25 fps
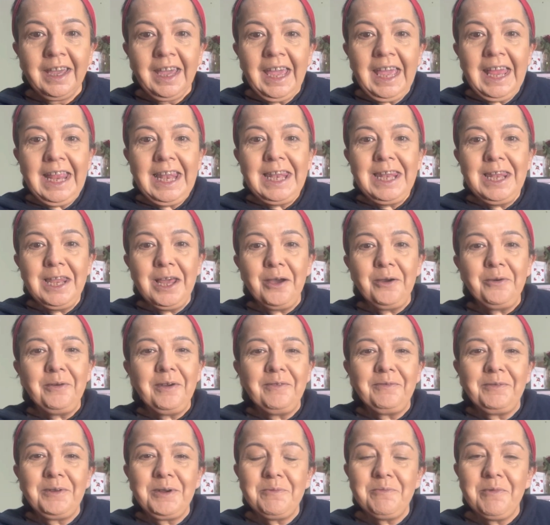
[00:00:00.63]
Hello
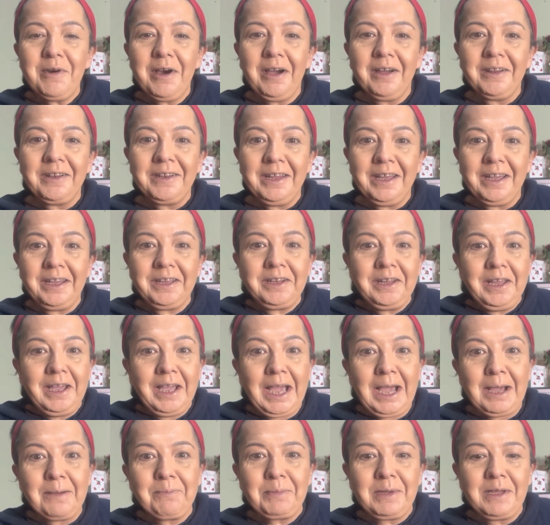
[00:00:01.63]
everyone and
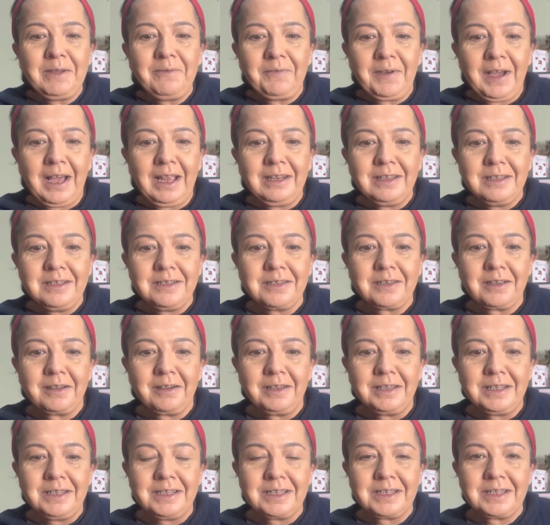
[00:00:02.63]
happy
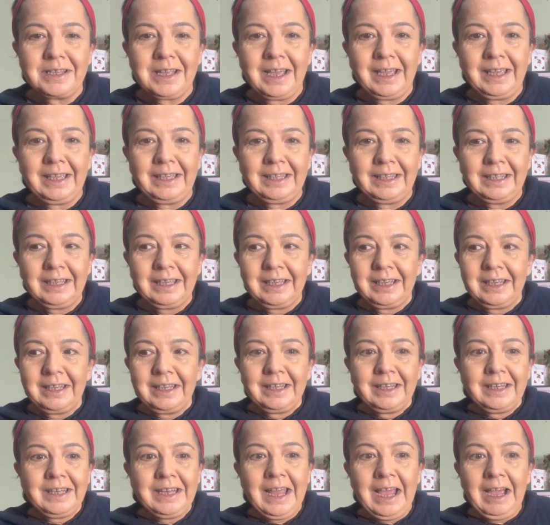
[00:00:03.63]
Valentine's Day.
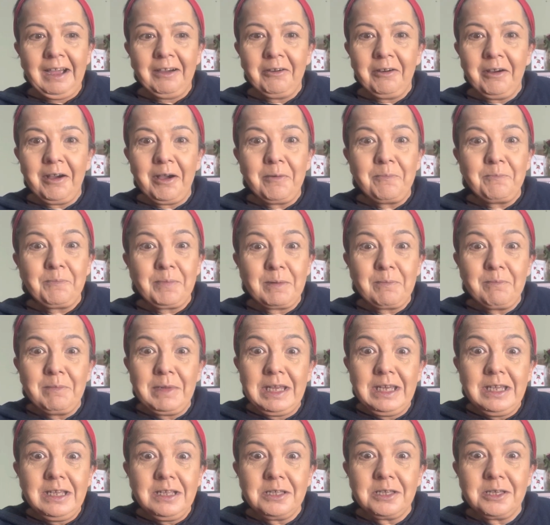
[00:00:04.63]
Now, I've been
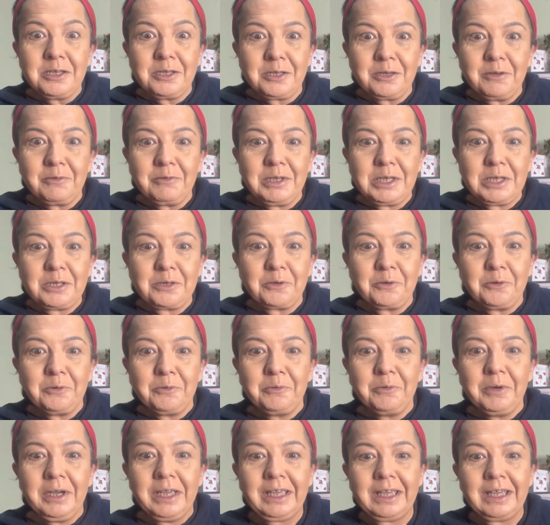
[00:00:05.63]
meaning to do this
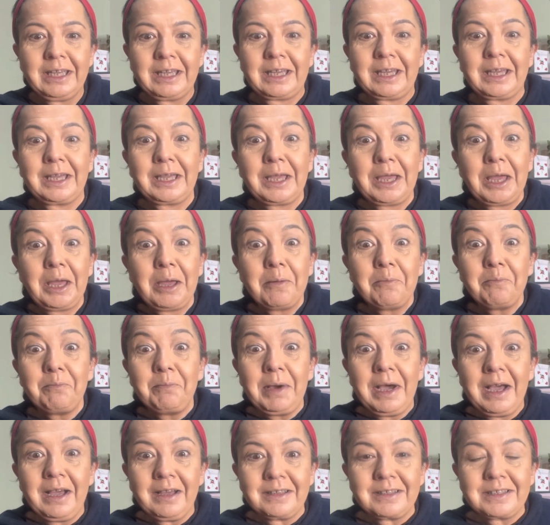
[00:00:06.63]
all week,
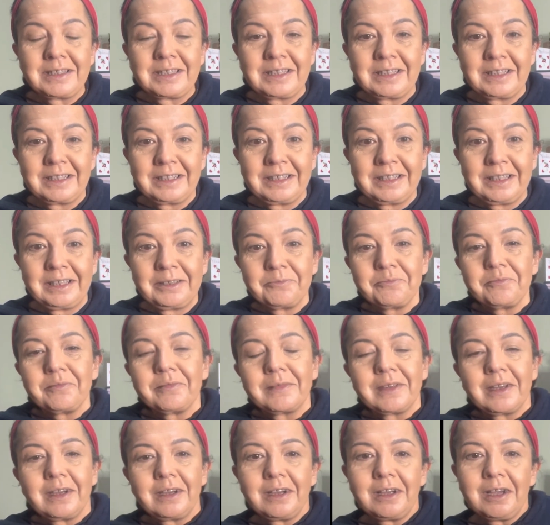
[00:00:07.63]
but
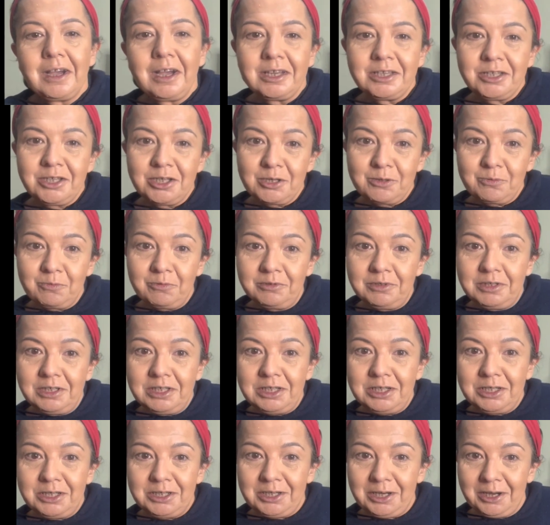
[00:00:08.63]
I just wanted
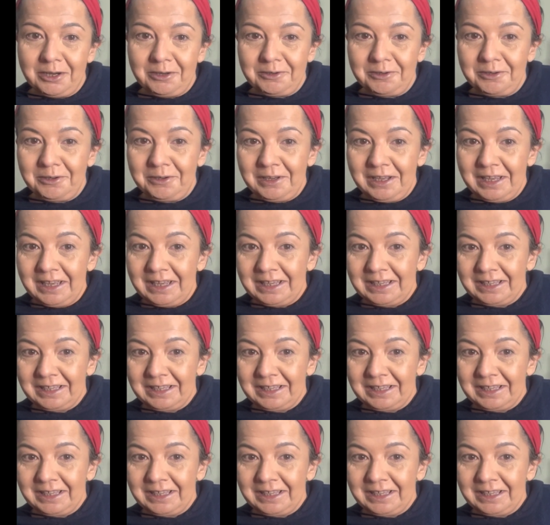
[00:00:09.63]
to show you